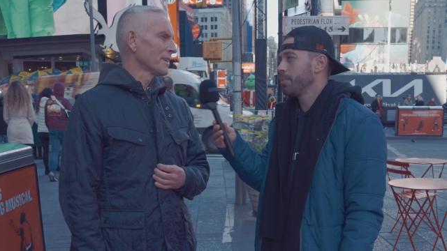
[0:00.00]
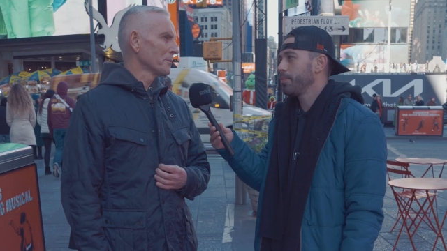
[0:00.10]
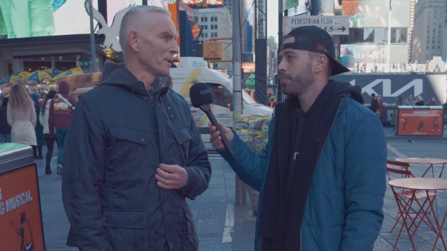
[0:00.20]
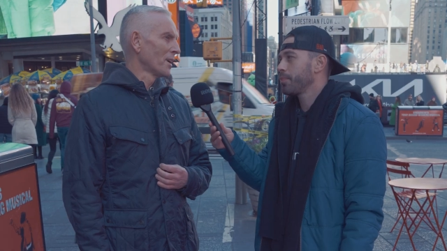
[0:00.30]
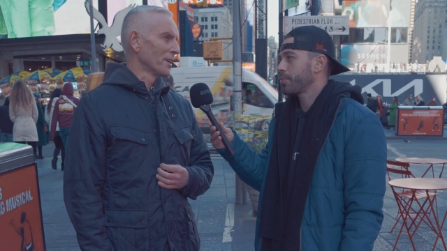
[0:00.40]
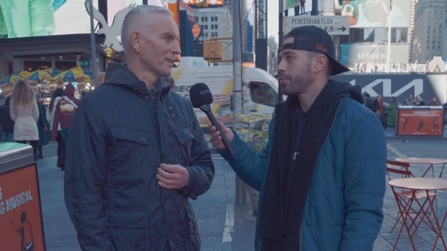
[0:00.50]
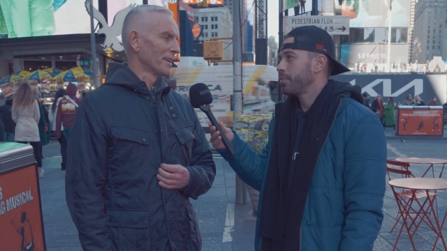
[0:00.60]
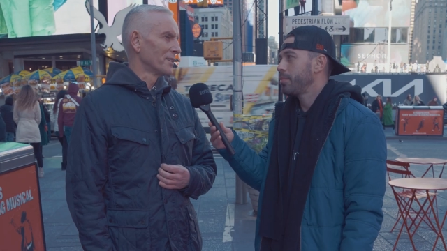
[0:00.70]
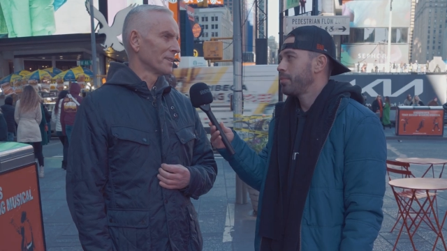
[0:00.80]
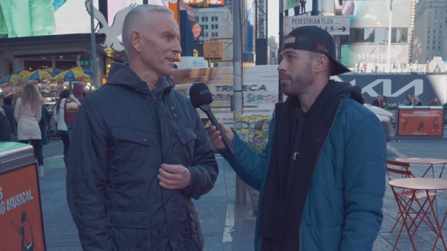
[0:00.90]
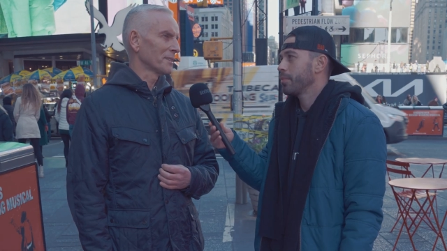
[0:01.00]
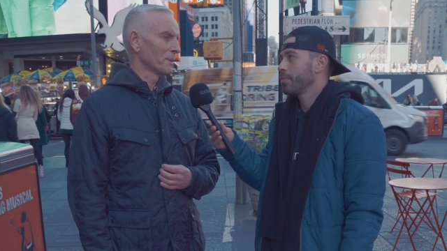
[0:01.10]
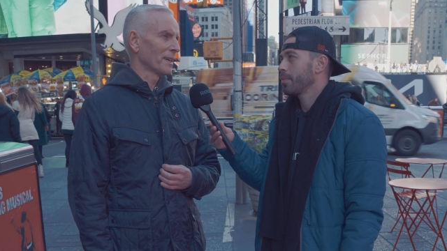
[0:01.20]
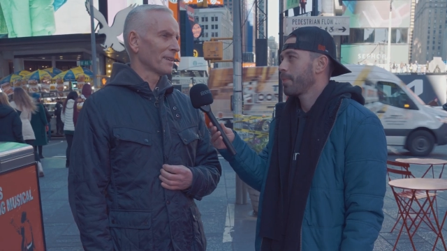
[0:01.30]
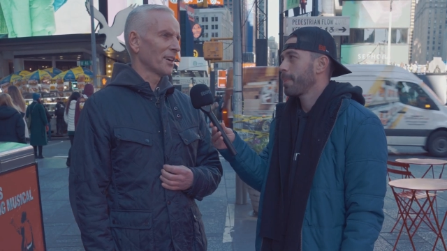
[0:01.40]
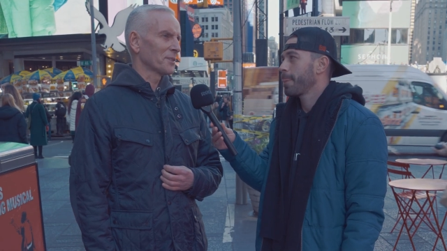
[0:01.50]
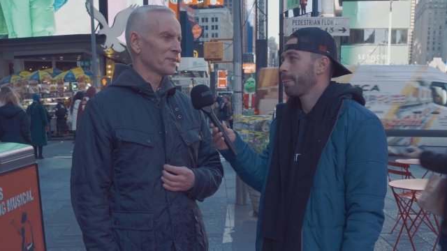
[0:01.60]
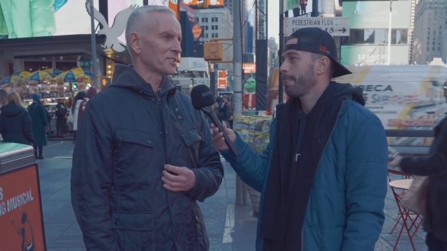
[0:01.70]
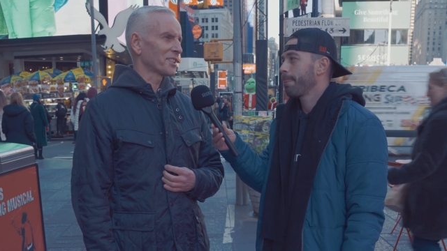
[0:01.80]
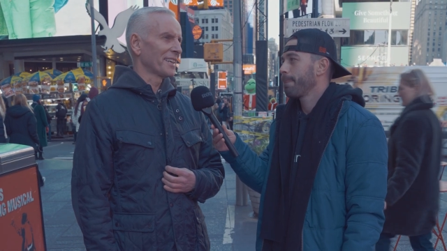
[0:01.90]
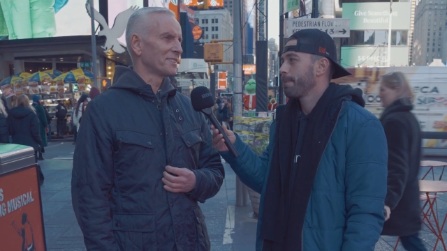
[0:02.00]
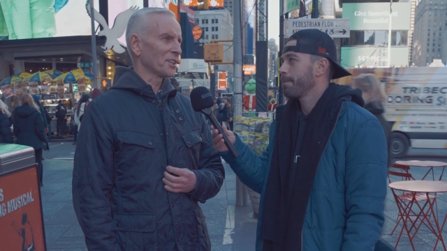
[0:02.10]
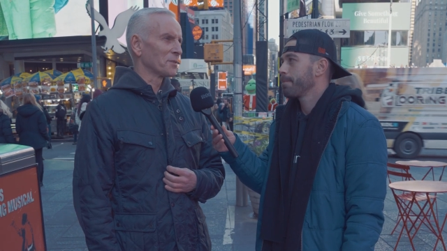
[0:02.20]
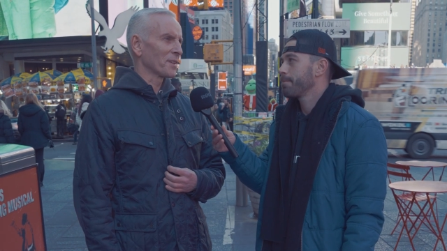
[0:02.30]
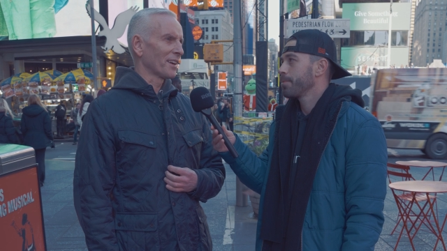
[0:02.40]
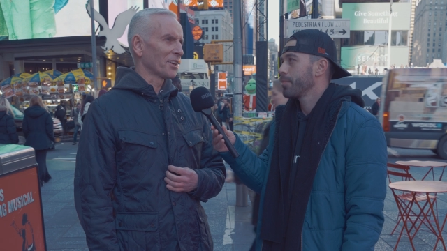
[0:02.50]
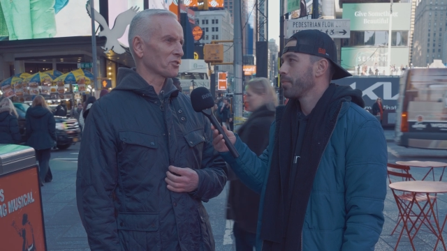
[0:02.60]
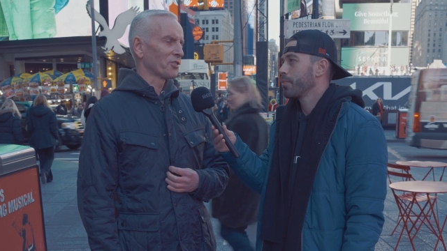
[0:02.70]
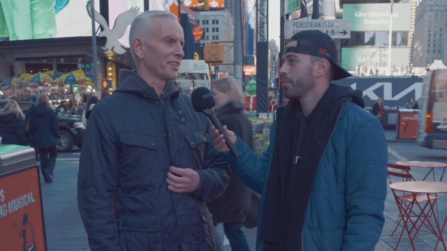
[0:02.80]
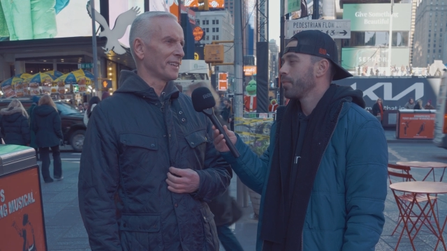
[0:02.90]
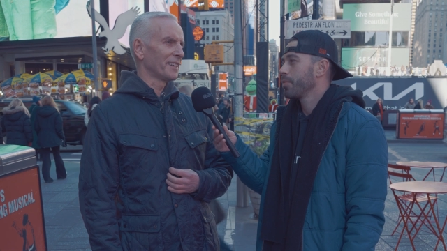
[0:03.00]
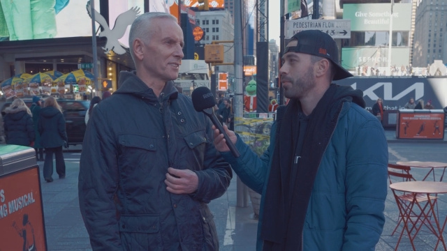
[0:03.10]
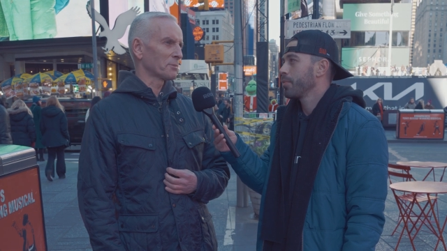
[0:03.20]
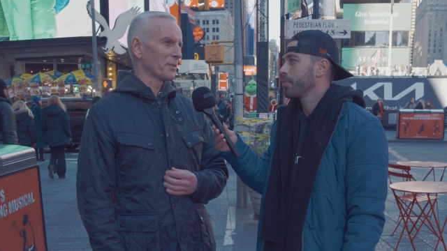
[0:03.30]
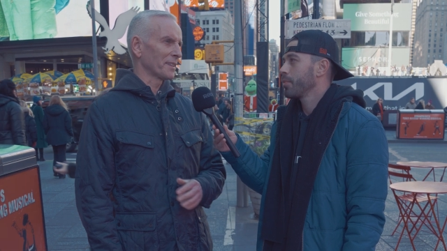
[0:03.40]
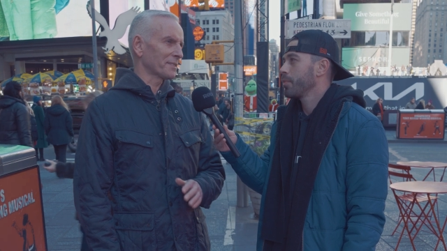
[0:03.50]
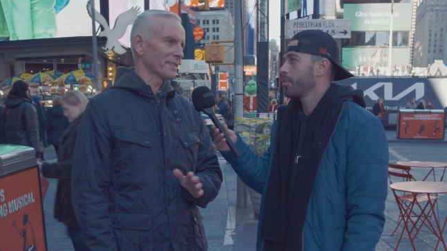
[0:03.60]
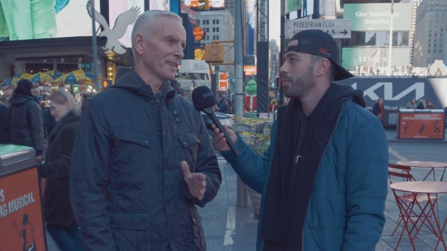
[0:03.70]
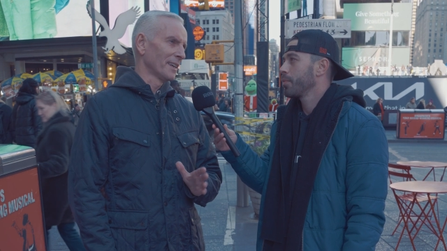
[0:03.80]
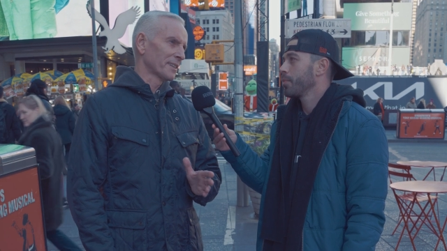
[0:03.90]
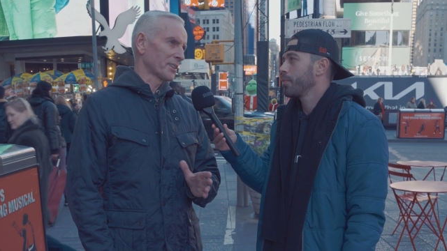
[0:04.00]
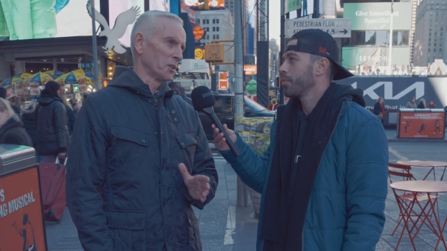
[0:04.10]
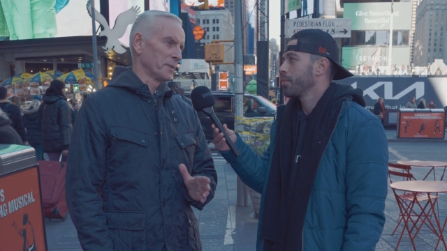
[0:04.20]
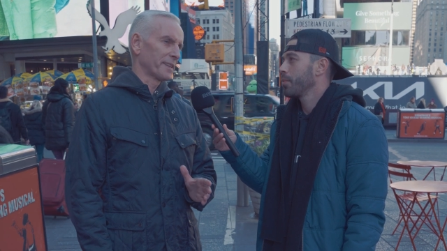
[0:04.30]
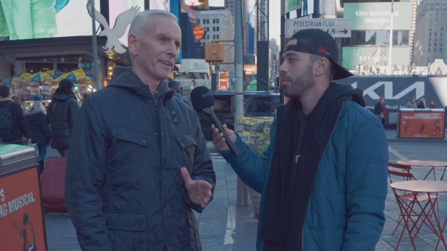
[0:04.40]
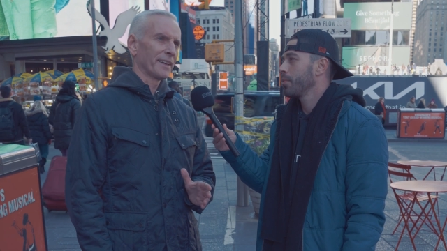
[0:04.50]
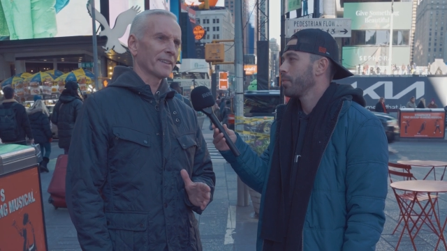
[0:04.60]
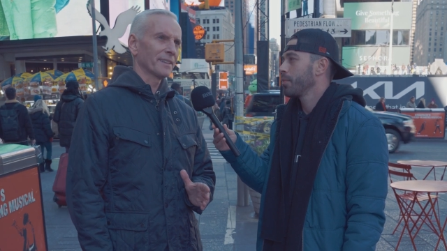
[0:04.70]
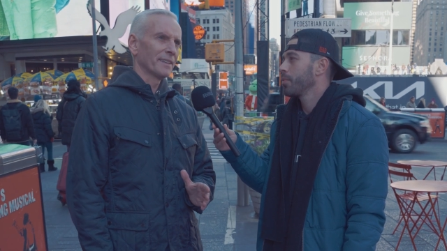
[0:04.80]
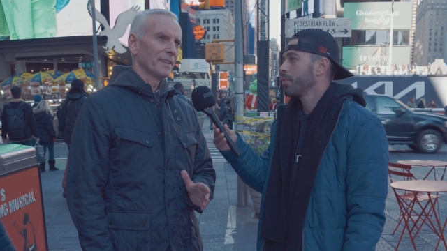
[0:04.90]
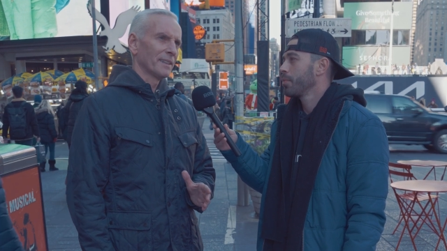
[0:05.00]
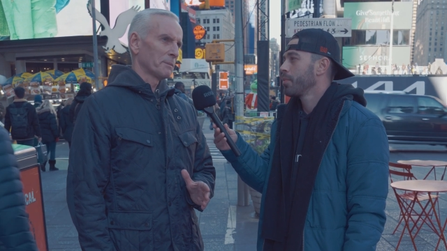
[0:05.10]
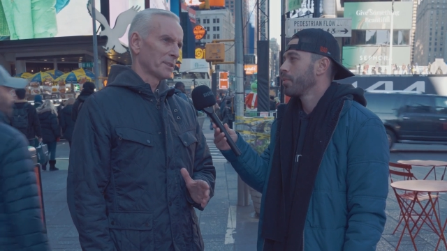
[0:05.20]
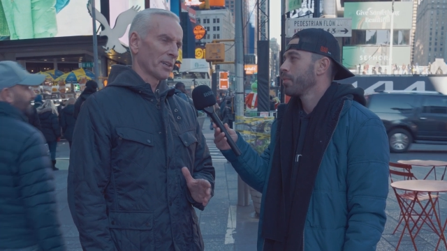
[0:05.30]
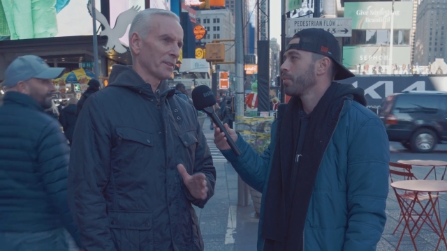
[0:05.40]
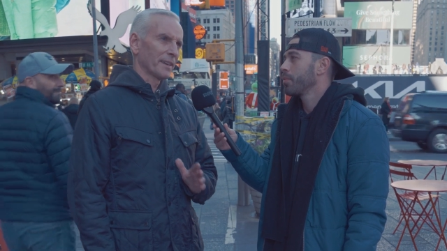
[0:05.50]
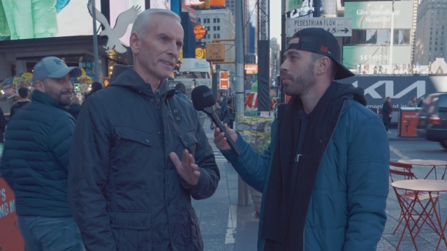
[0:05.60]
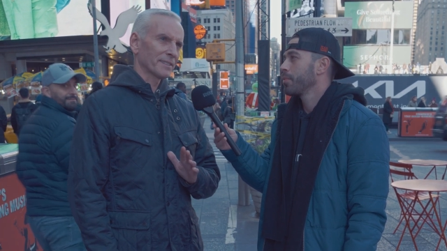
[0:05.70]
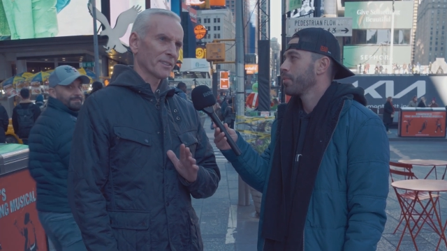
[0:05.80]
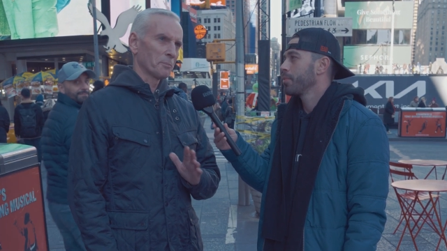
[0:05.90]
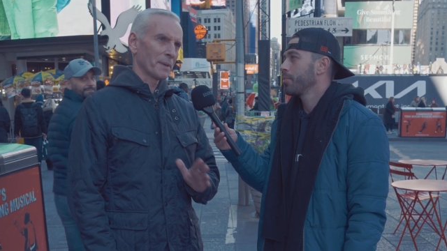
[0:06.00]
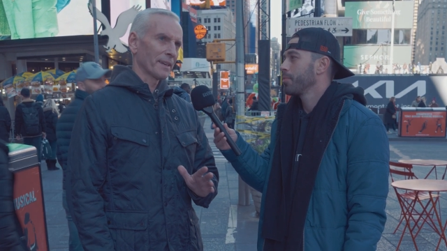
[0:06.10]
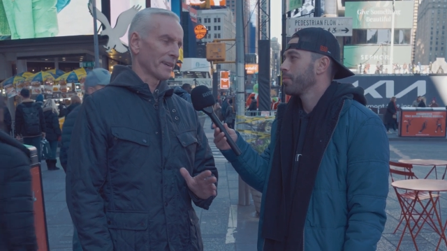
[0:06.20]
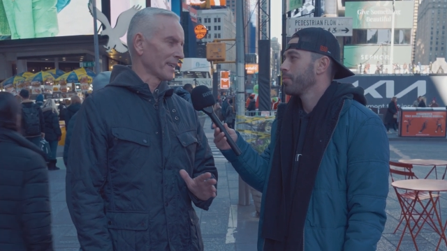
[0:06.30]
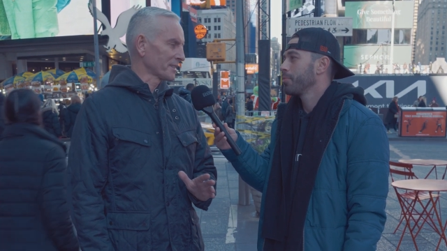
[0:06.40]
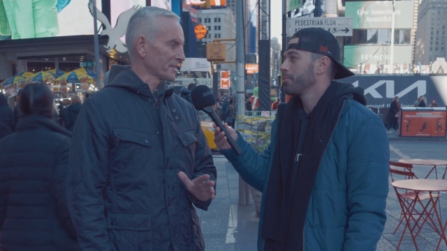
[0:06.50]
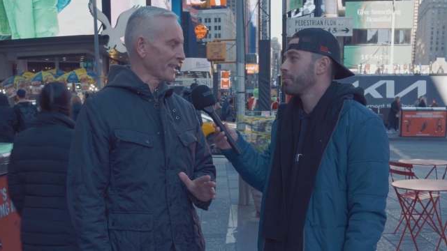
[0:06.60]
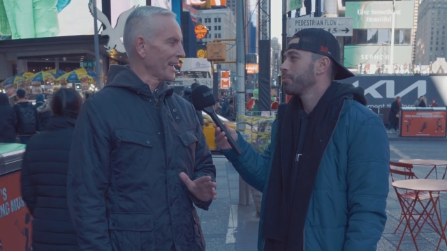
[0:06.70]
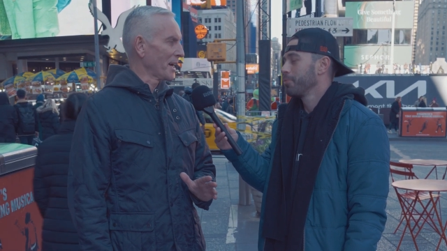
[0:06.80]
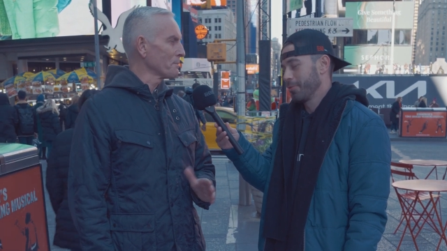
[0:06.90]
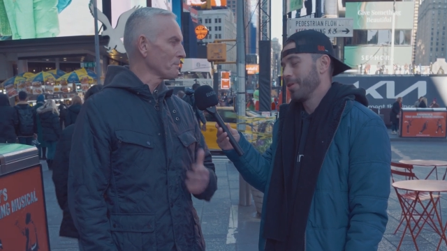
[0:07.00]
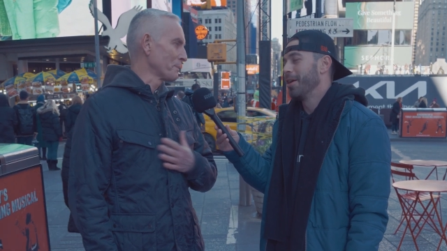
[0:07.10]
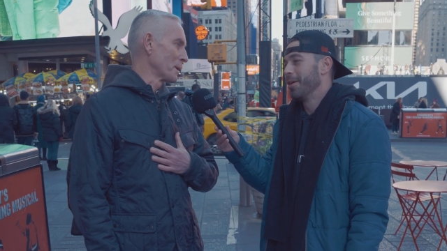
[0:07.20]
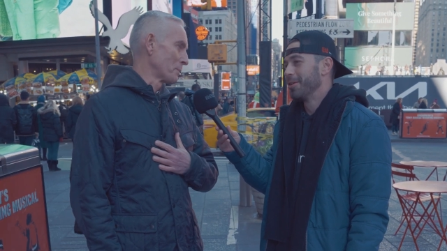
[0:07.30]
Speaker 1: No, I'm not, no. My life has changed over the last 3 years with this COVID thing, which I think is a complete and utter scam, me